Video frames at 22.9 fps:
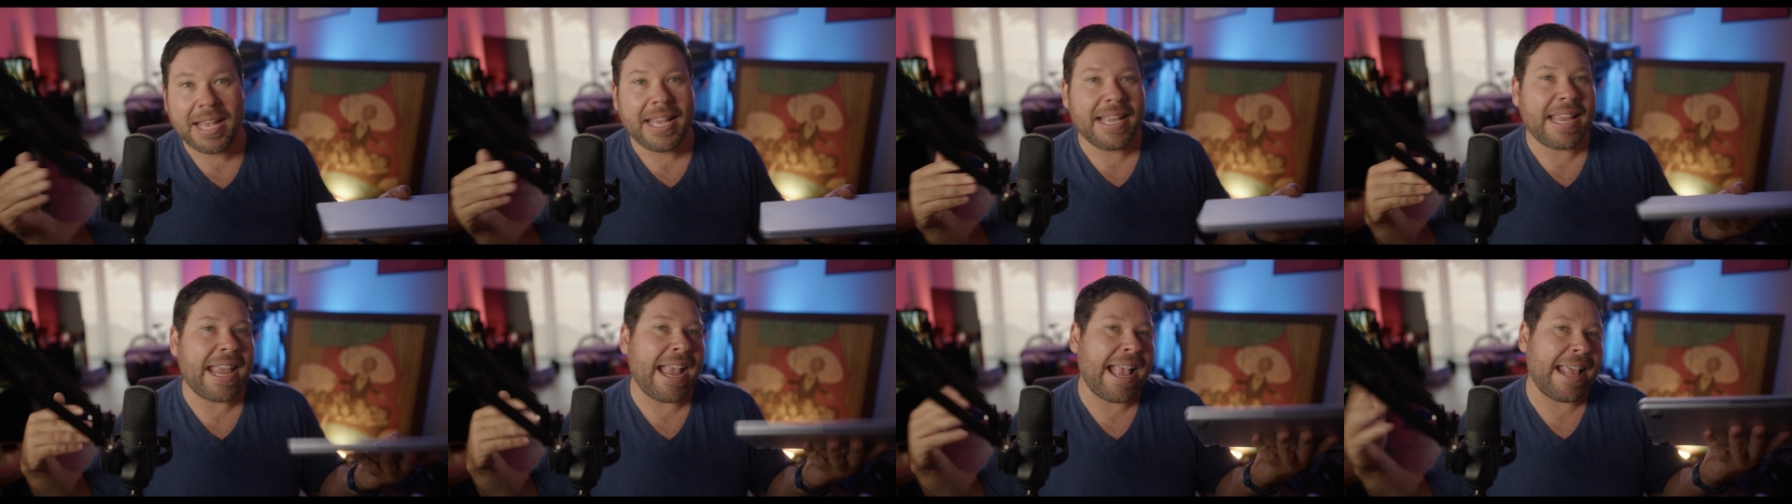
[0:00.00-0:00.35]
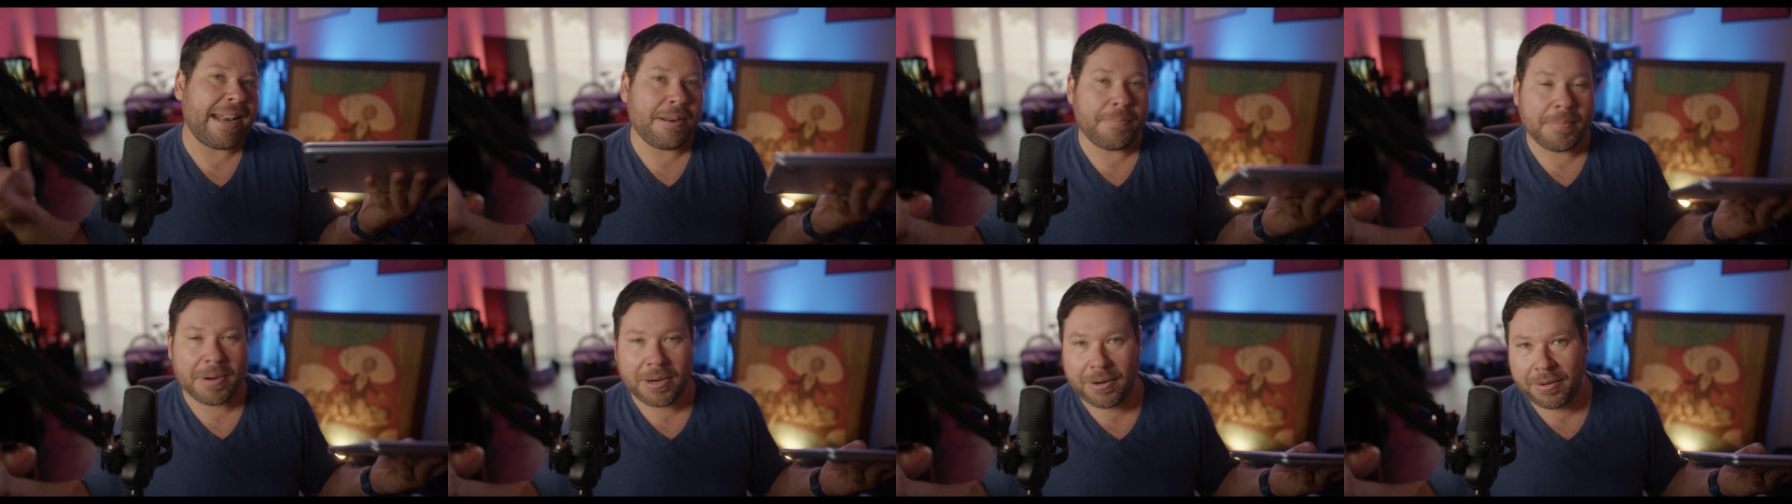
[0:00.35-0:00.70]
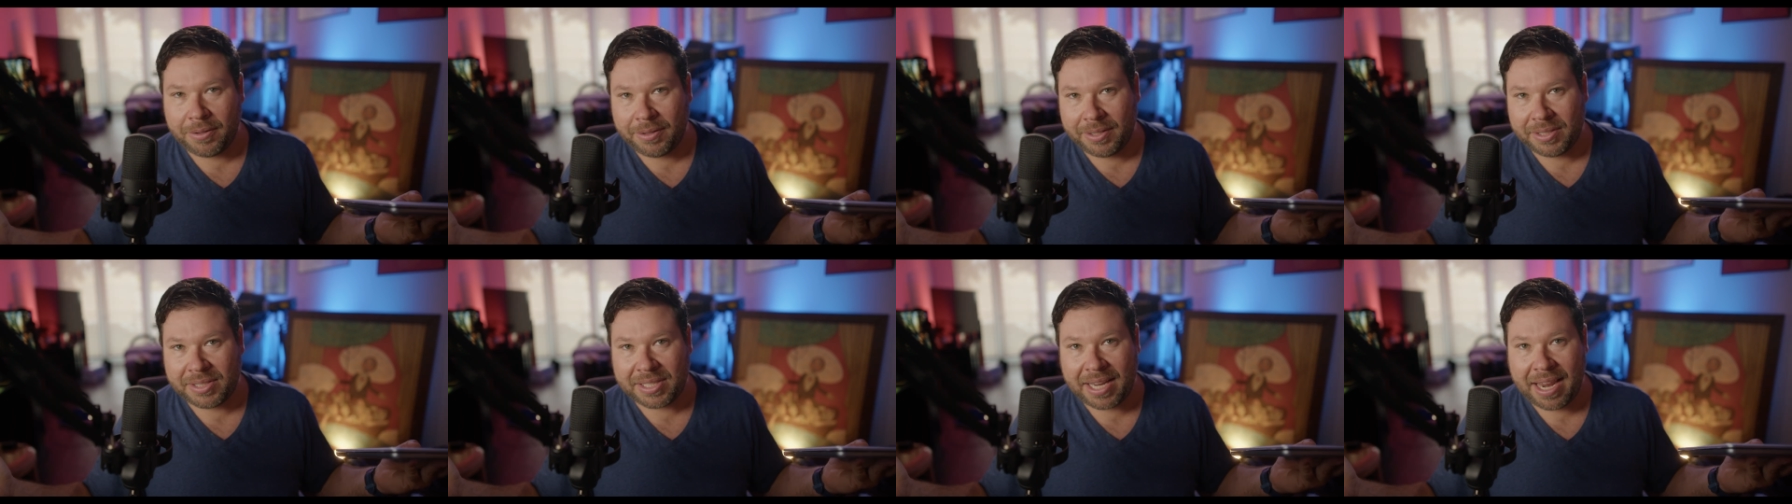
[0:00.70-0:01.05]
Canon
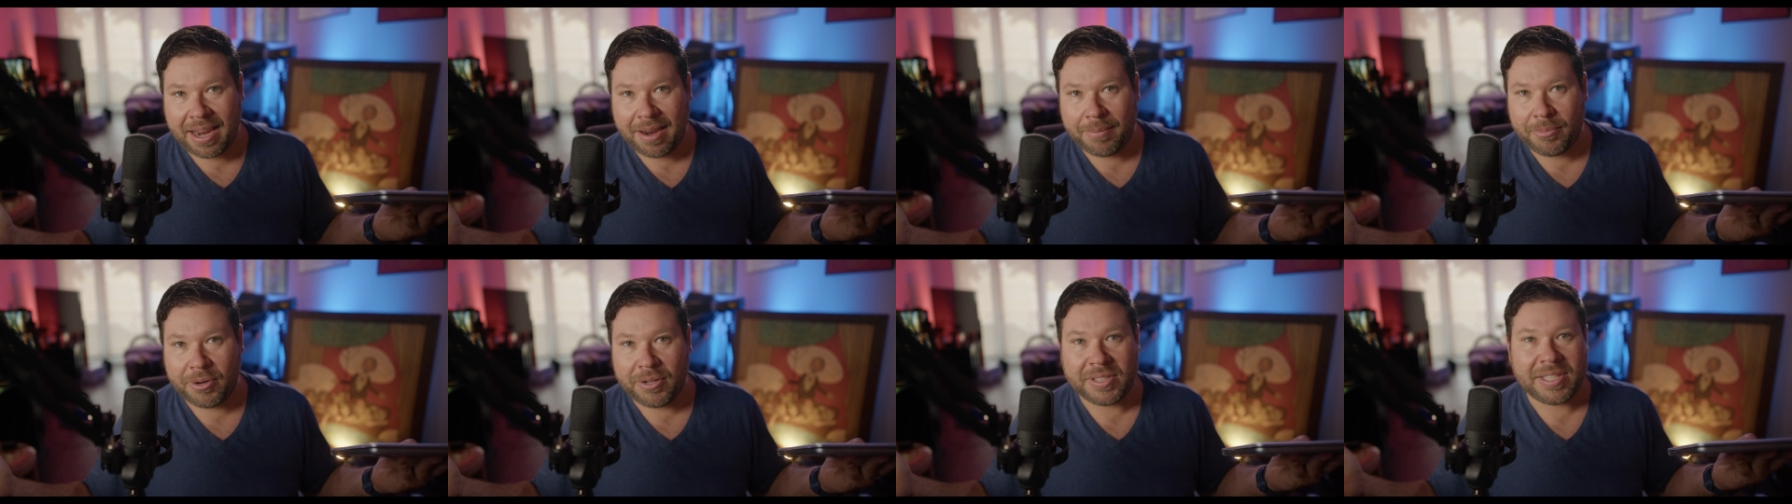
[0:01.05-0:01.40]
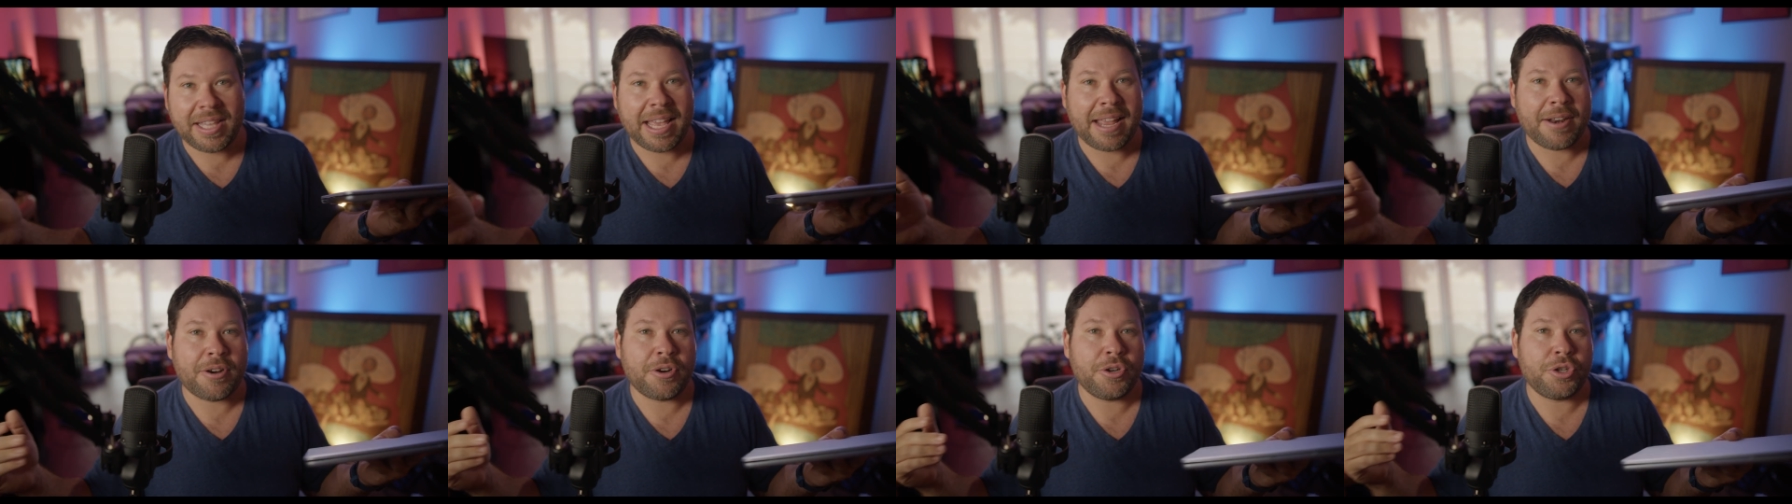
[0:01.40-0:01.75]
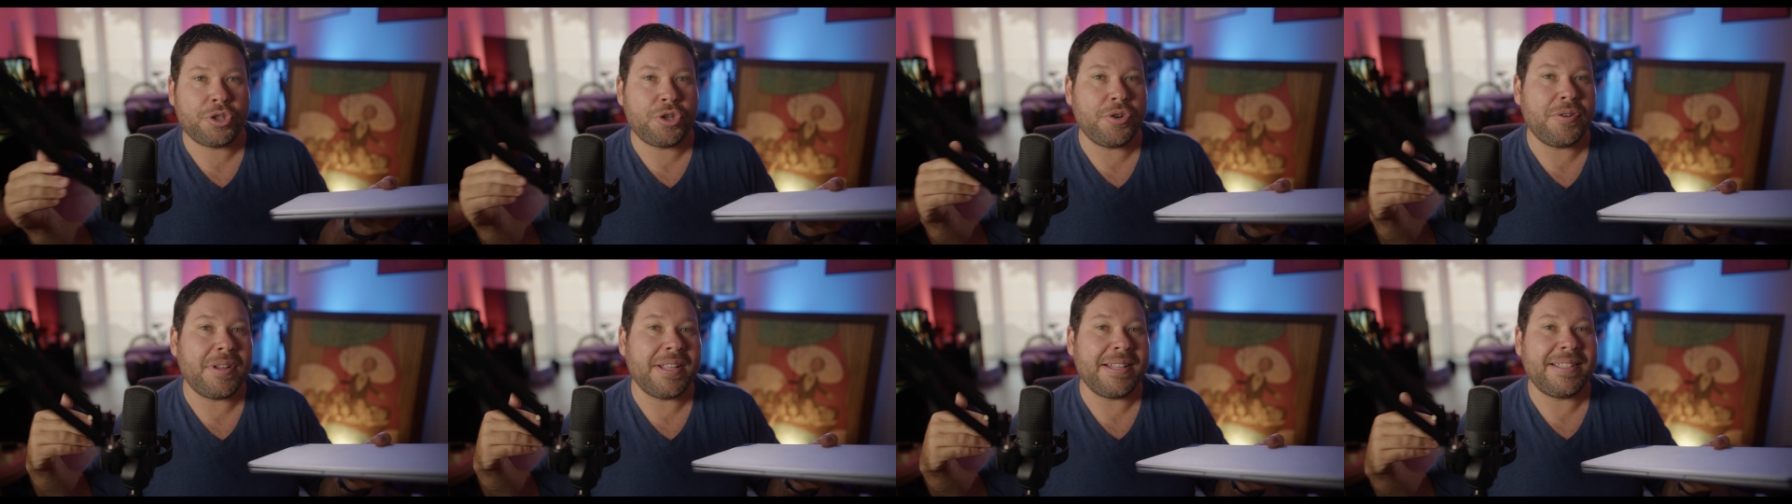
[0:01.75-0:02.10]
mirrorless cameras that are
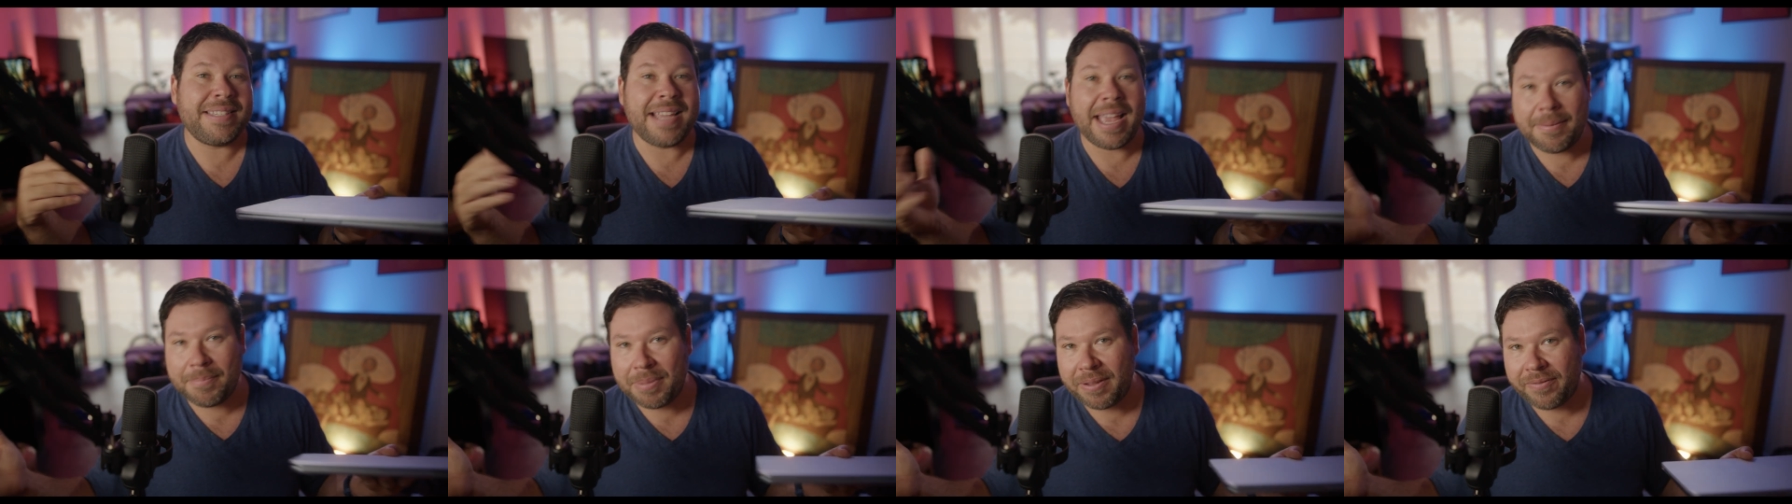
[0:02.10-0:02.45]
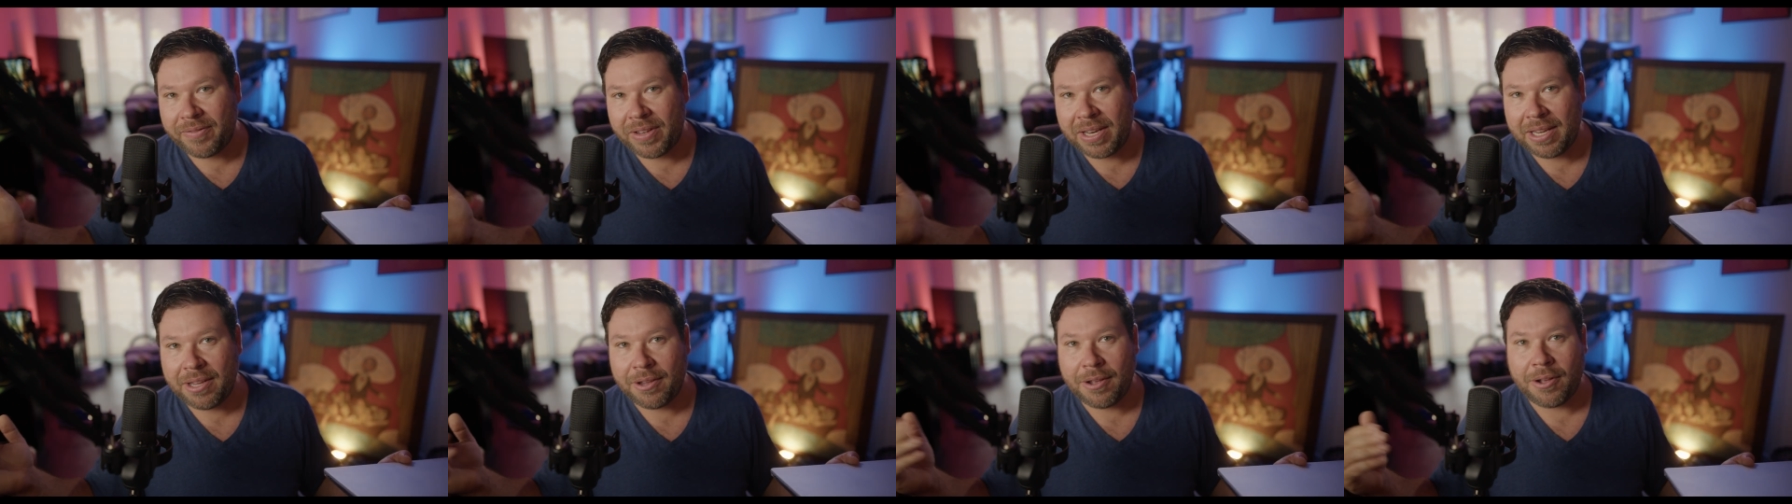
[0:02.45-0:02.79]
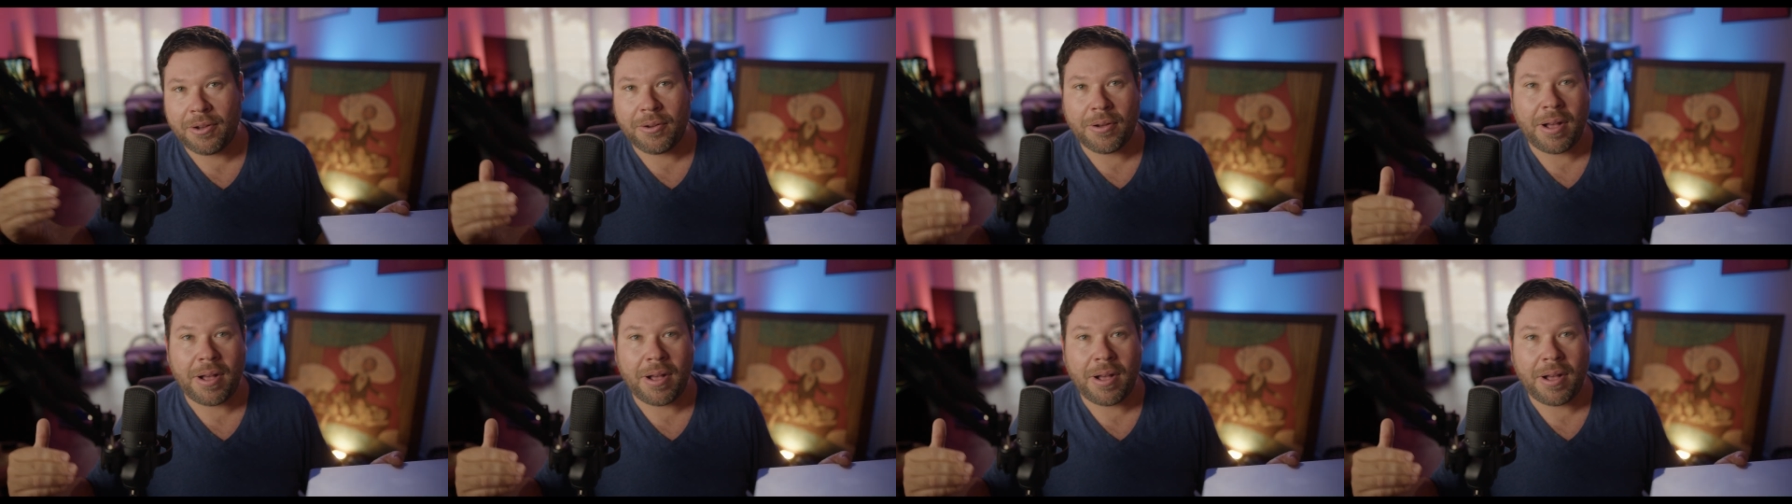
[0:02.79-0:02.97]
shooting 10-bit video,